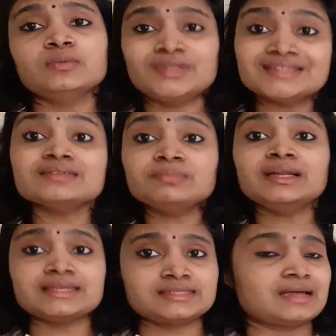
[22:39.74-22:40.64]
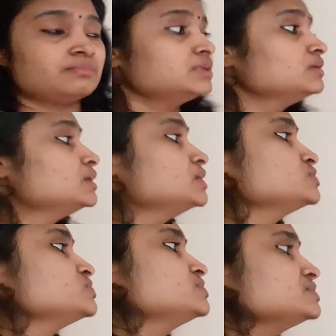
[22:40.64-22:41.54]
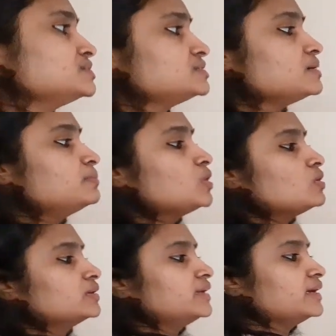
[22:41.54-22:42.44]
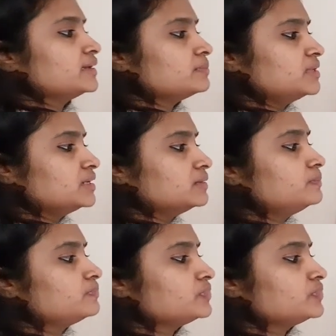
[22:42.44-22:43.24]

with a simple example. So this is a block diagram here.